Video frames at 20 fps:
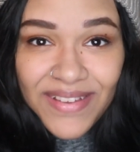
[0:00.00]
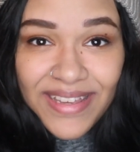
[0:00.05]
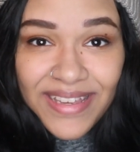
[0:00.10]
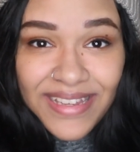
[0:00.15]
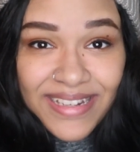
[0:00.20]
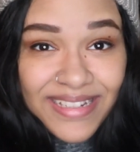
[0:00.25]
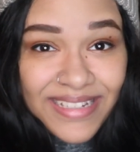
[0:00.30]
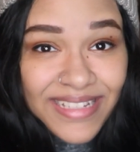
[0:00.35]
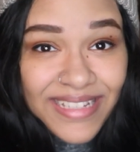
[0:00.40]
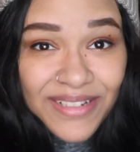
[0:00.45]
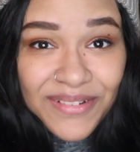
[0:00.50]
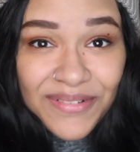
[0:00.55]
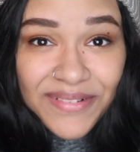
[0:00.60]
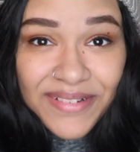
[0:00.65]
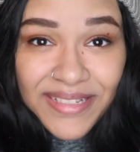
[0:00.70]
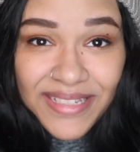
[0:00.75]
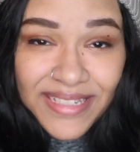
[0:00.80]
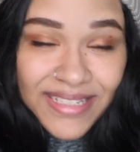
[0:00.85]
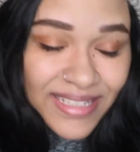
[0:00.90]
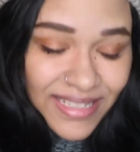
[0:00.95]
and it
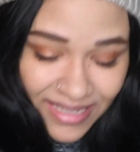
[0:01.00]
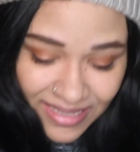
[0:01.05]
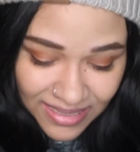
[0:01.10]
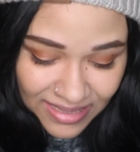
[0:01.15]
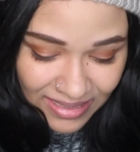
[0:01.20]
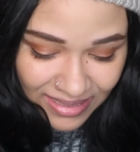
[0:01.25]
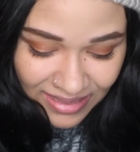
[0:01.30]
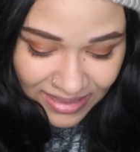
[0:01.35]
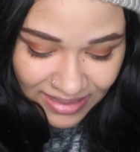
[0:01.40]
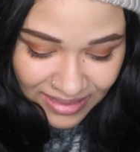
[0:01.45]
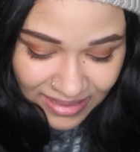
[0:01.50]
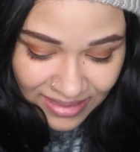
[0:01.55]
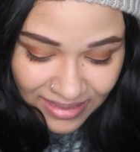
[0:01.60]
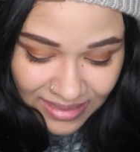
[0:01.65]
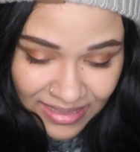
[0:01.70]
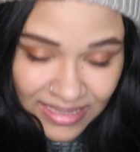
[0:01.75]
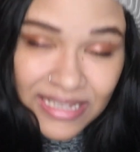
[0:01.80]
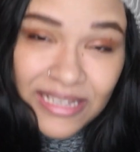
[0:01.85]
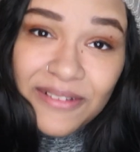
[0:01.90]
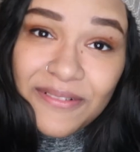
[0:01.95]
was,
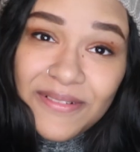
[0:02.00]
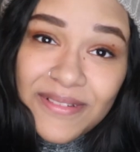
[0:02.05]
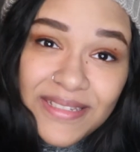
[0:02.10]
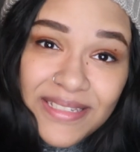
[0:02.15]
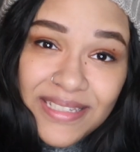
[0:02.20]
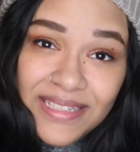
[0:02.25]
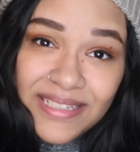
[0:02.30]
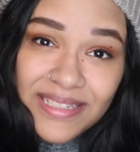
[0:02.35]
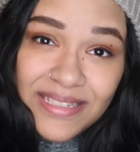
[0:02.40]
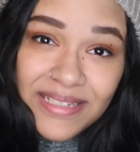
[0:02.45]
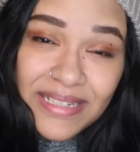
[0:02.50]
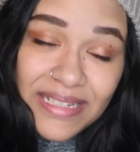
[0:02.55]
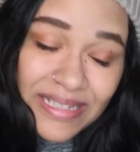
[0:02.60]
it was,